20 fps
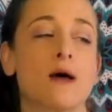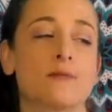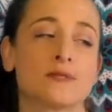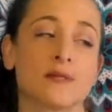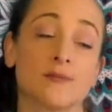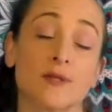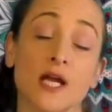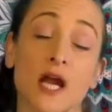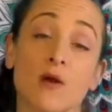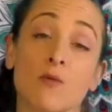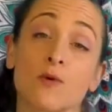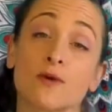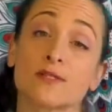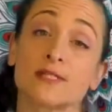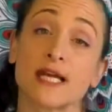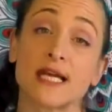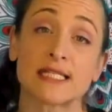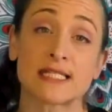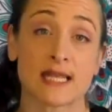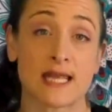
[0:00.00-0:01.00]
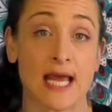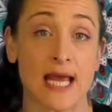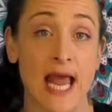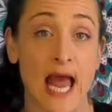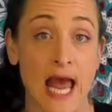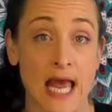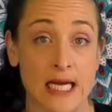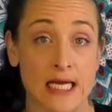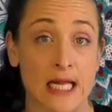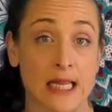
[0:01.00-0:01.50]
Something I will say is
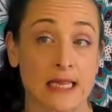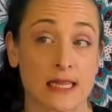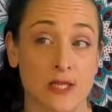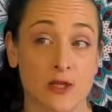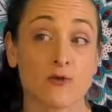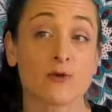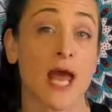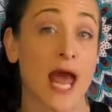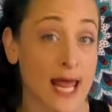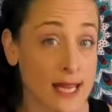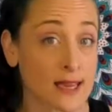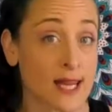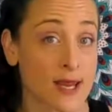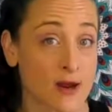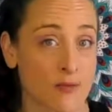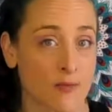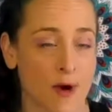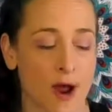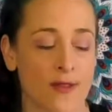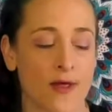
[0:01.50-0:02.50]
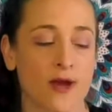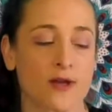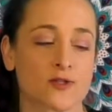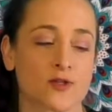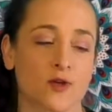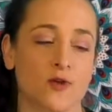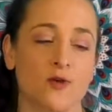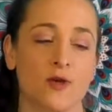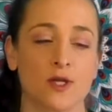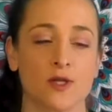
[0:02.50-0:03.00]
that you can layer products, so
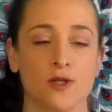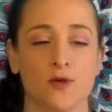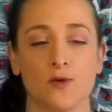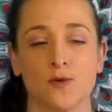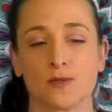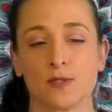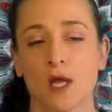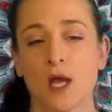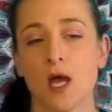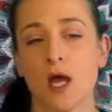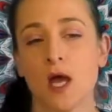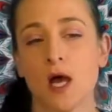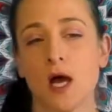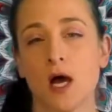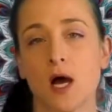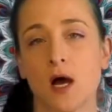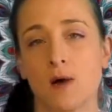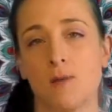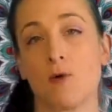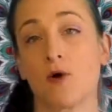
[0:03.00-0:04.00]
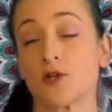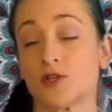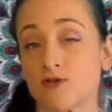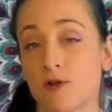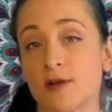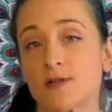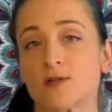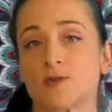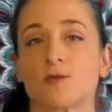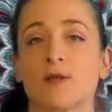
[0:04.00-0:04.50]
you can use a
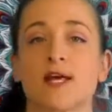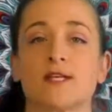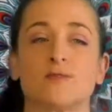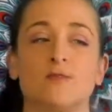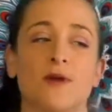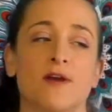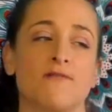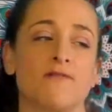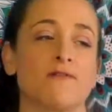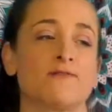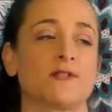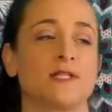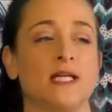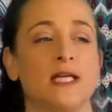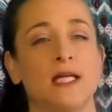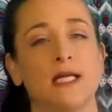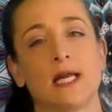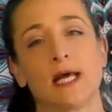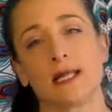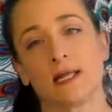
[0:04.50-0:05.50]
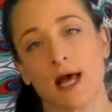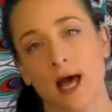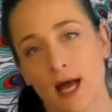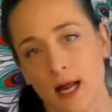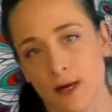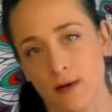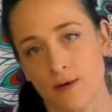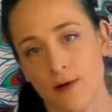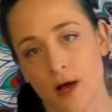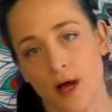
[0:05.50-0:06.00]
moisturizer with SPF 15 and
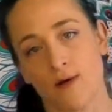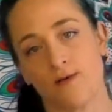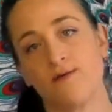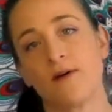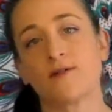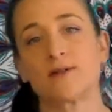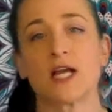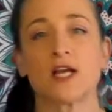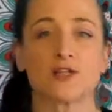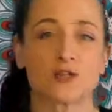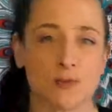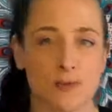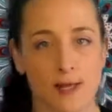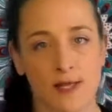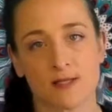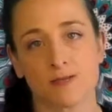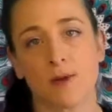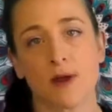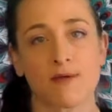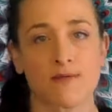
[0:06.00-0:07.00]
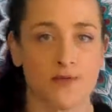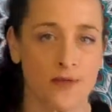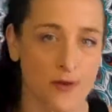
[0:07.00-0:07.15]
then a foundation with SPF